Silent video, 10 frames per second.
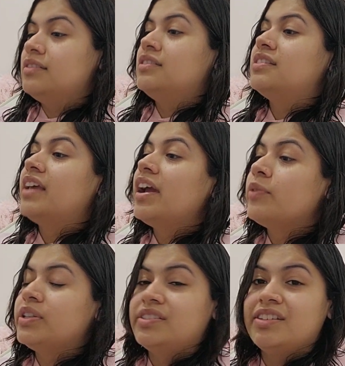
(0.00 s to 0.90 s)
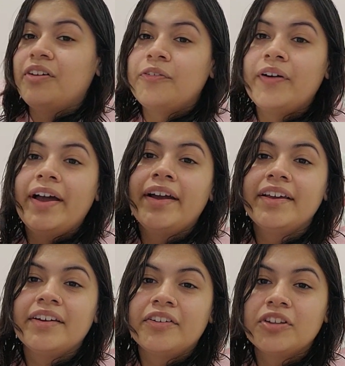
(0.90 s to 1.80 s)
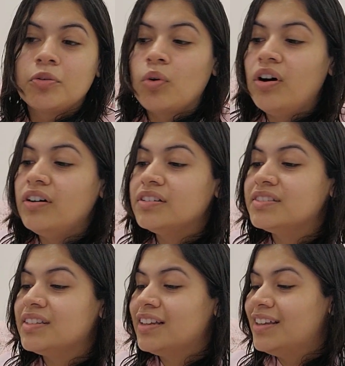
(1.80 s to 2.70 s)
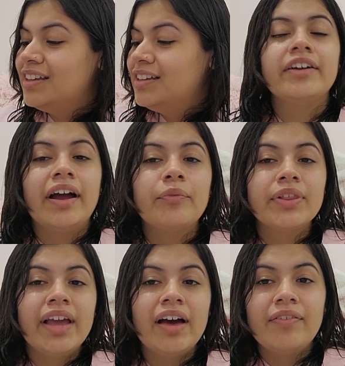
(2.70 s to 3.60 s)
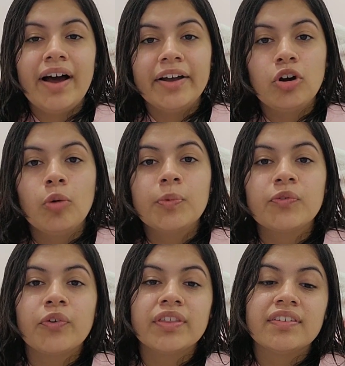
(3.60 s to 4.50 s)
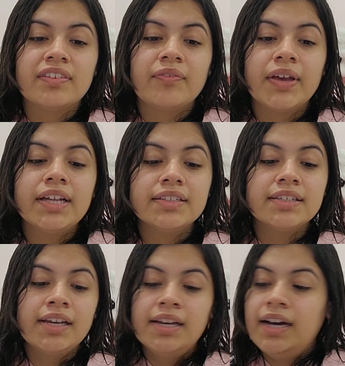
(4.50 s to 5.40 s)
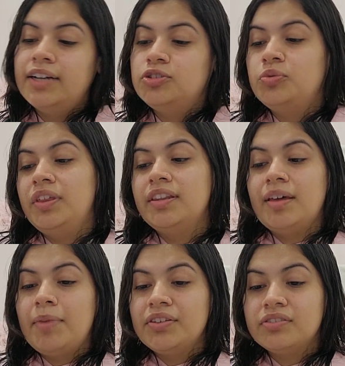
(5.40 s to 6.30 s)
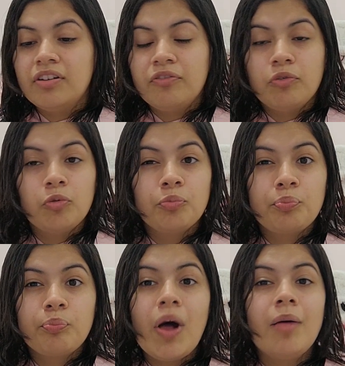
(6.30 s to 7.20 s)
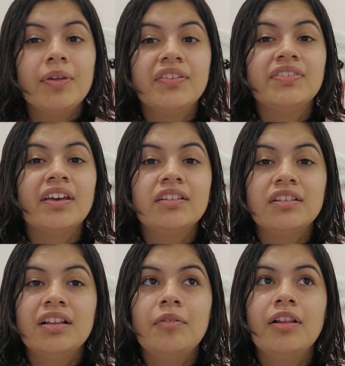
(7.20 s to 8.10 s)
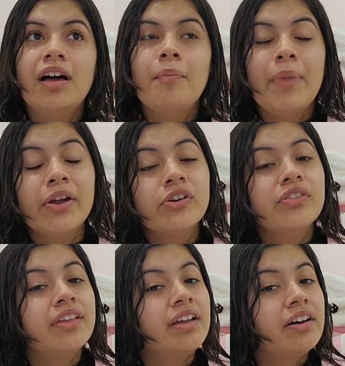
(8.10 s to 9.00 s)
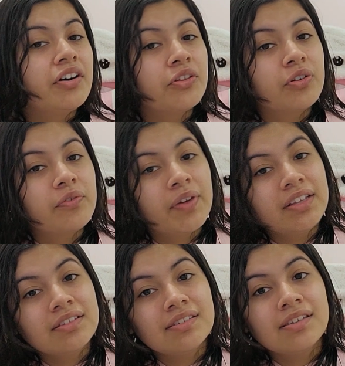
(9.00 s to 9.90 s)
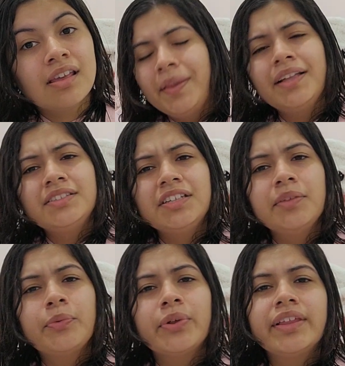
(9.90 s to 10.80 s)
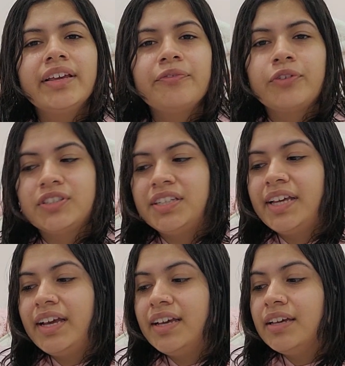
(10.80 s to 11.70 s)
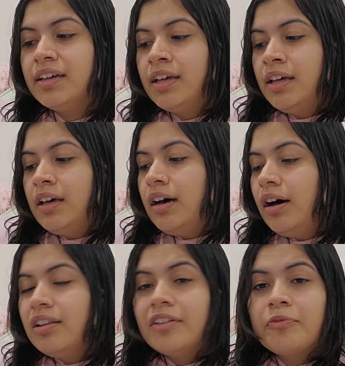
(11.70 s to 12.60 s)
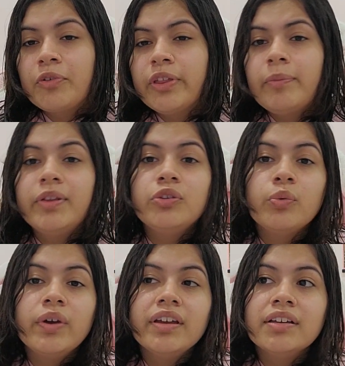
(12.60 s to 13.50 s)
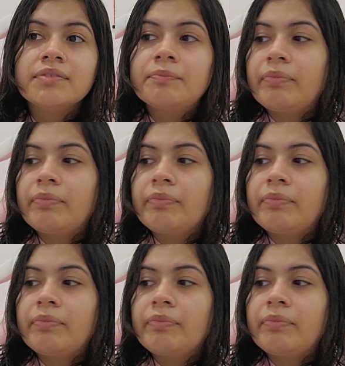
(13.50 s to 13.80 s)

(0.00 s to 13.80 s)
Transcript: scary stuff hanging on their walls. I really have high hopes for this event. I do think that my stuff will probably sell a lot better than at other events. And that's really it for today. All I've really been doing,